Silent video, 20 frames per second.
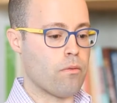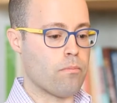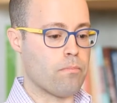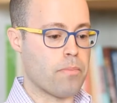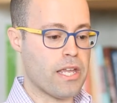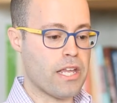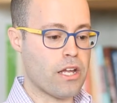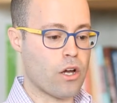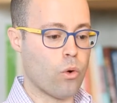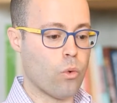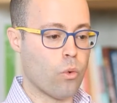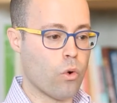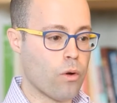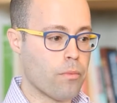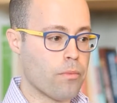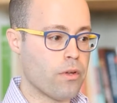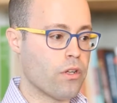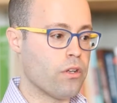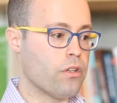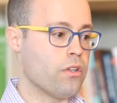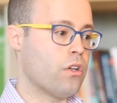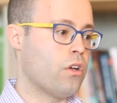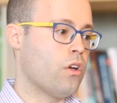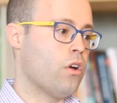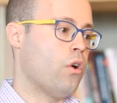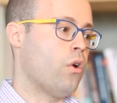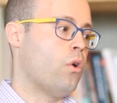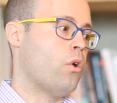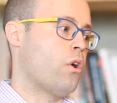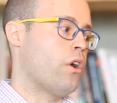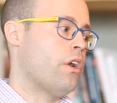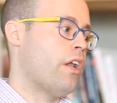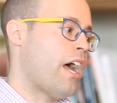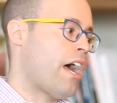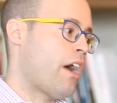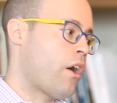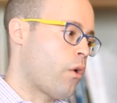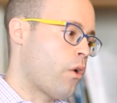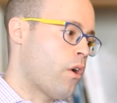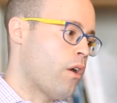being a woman or an
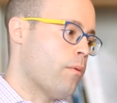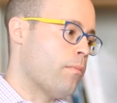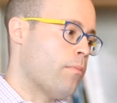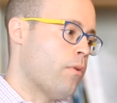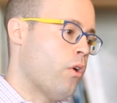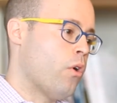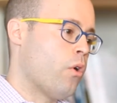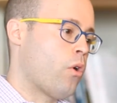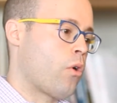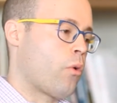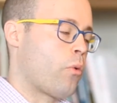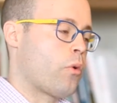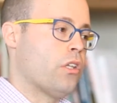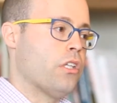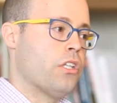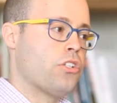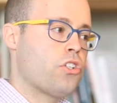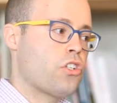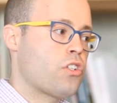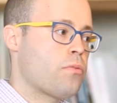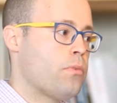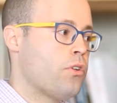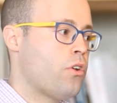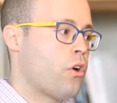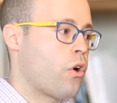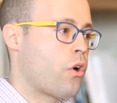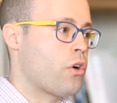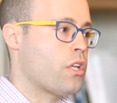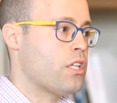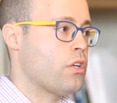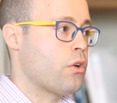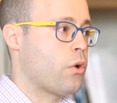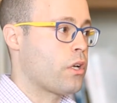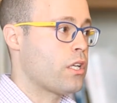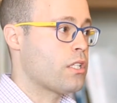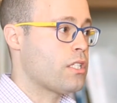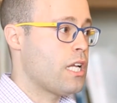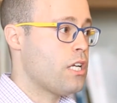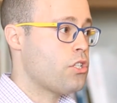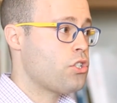Arab or a religious minority in an
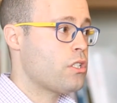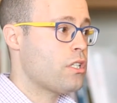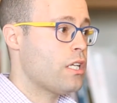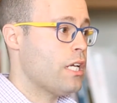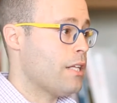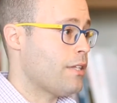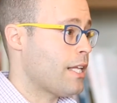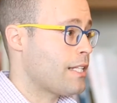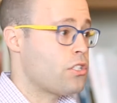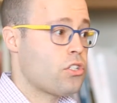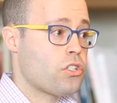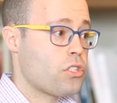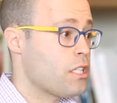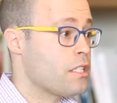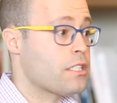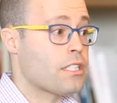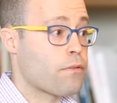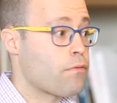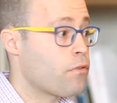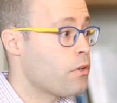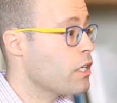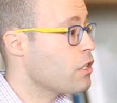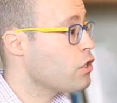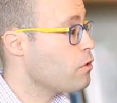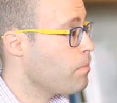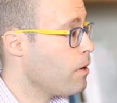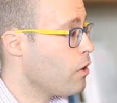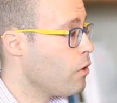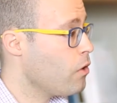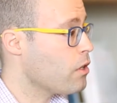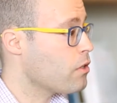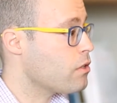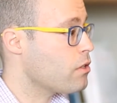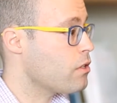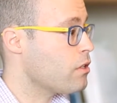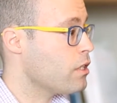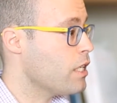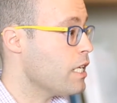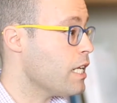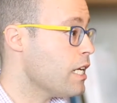organization, that's just a different
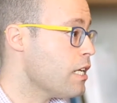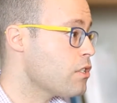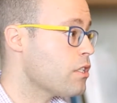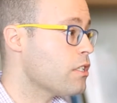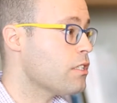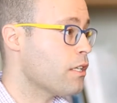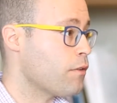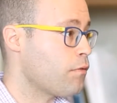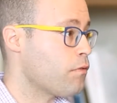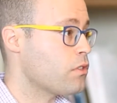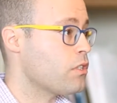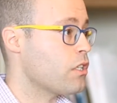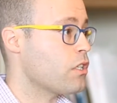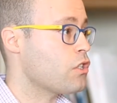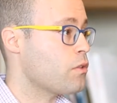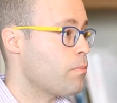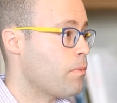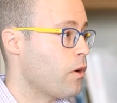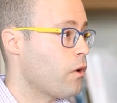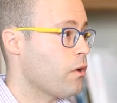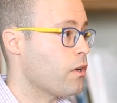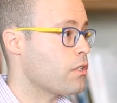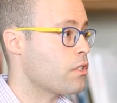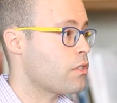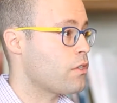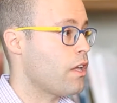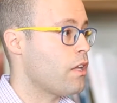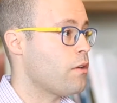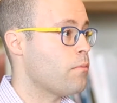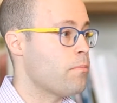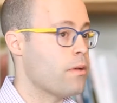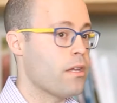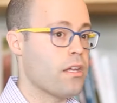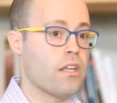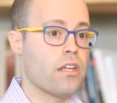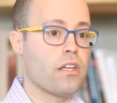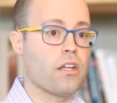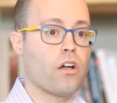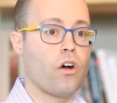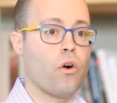experience. It is a different experience than
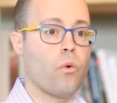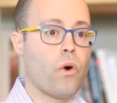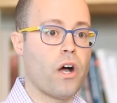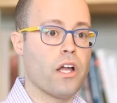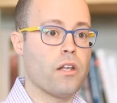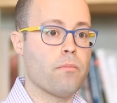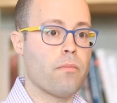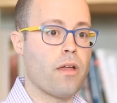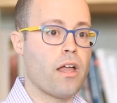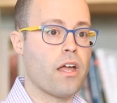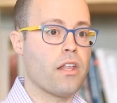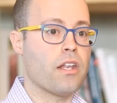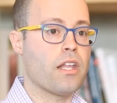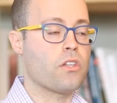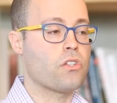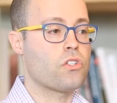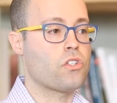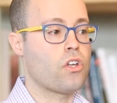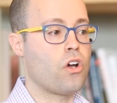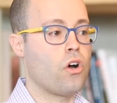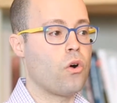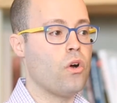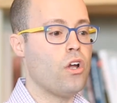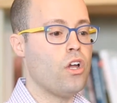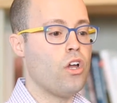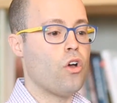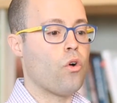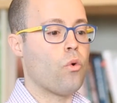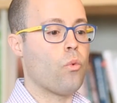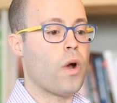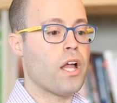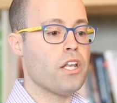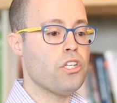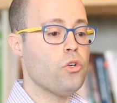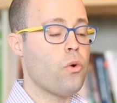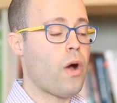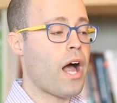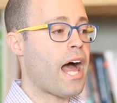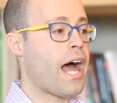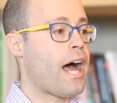being a white man. And so when
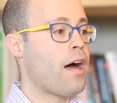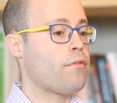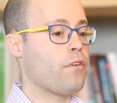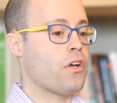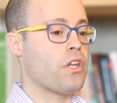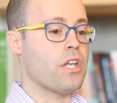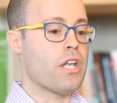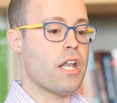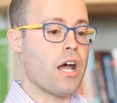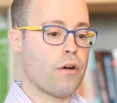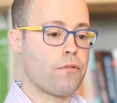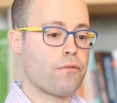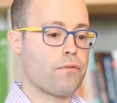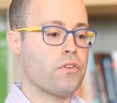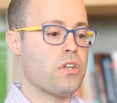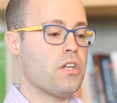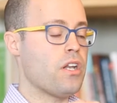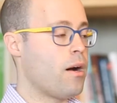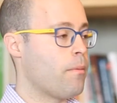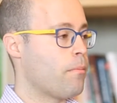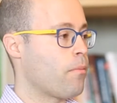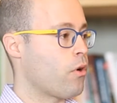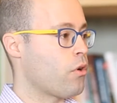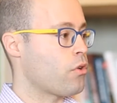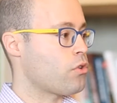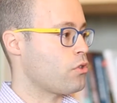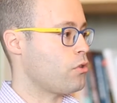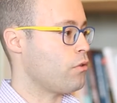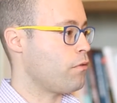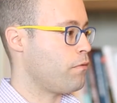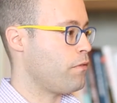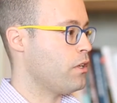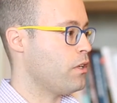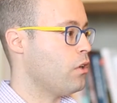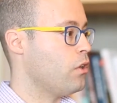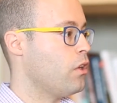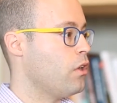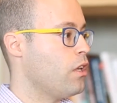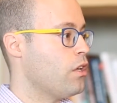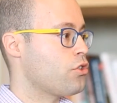you have enough numbers to
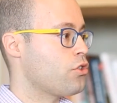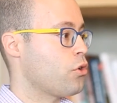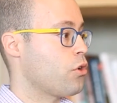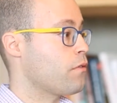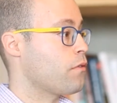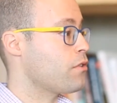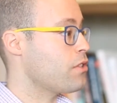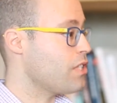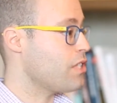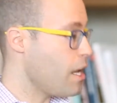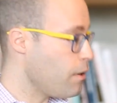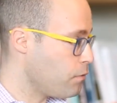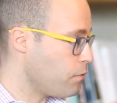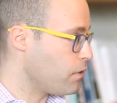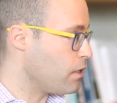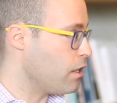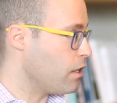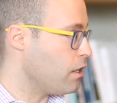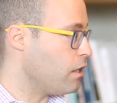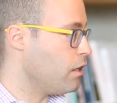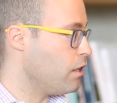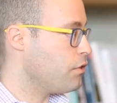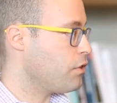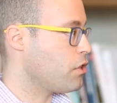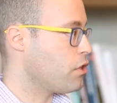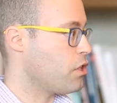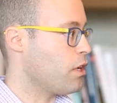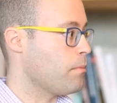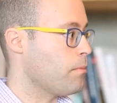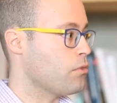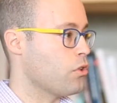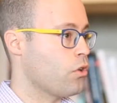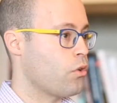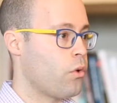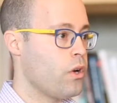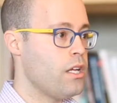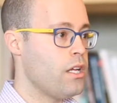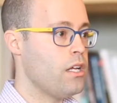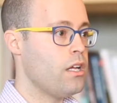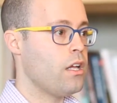feel sort of safety to some
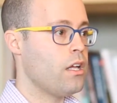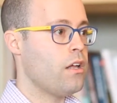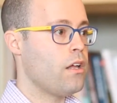degree,